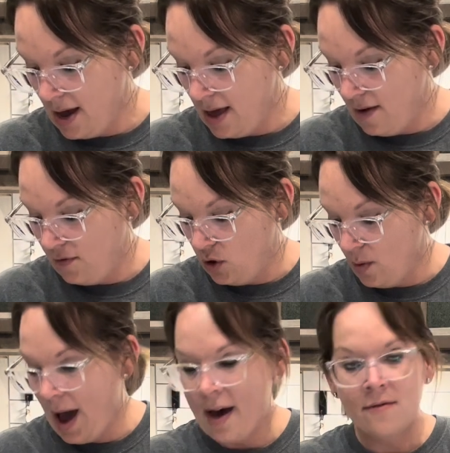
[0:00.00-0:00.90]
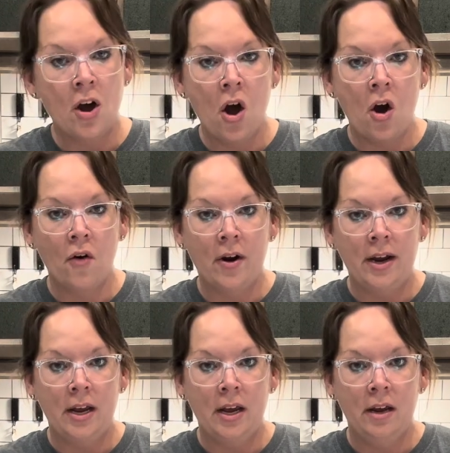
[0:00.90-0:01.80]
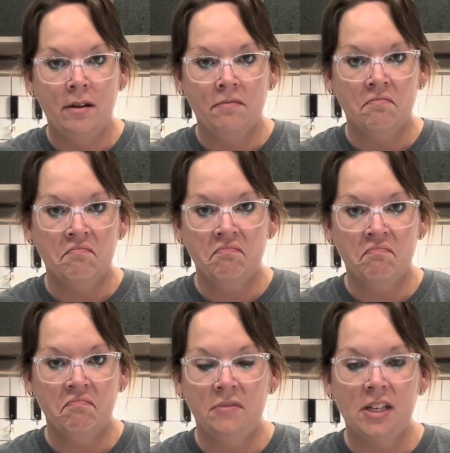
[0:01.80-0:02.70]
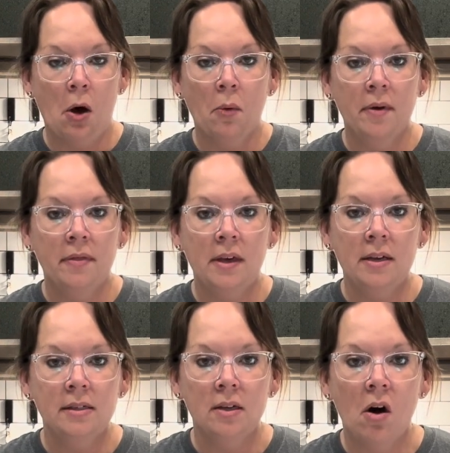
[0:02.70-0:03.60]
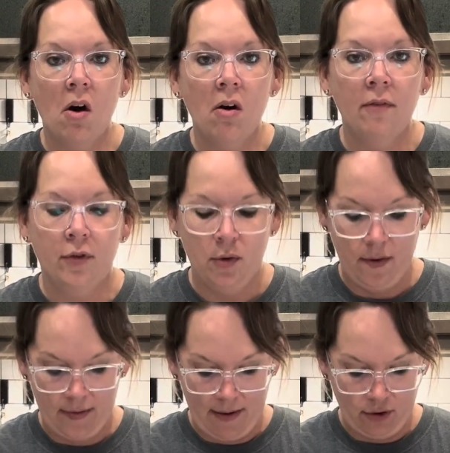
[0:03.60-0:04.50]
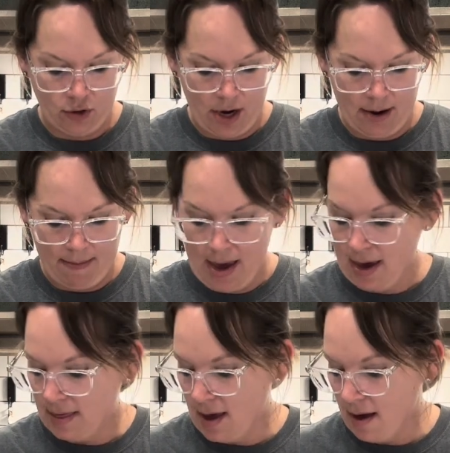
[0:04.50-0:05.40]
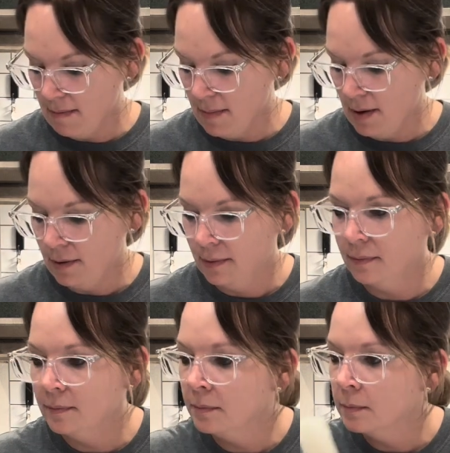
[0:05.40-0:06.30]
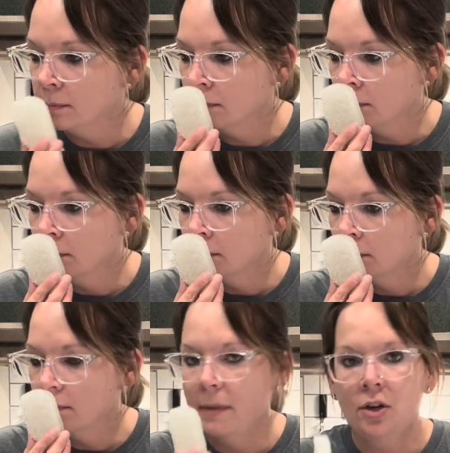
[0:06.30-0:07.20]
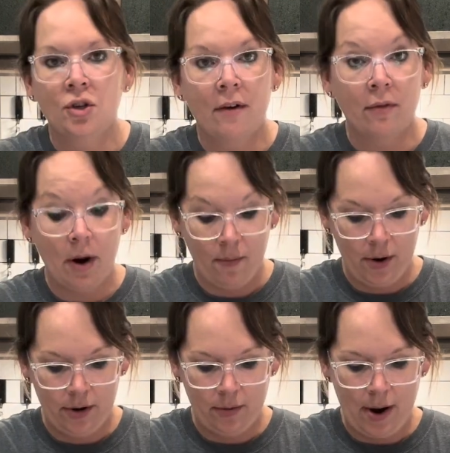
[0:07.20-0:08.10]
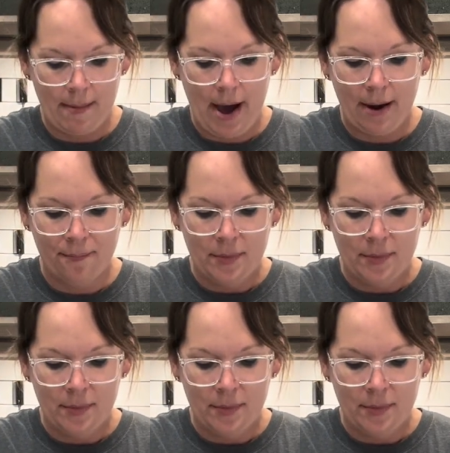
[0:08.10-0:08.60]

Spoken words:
if you have not already dealt with these at all, if you have never tried to make them, make sure I have the right one in the right bag,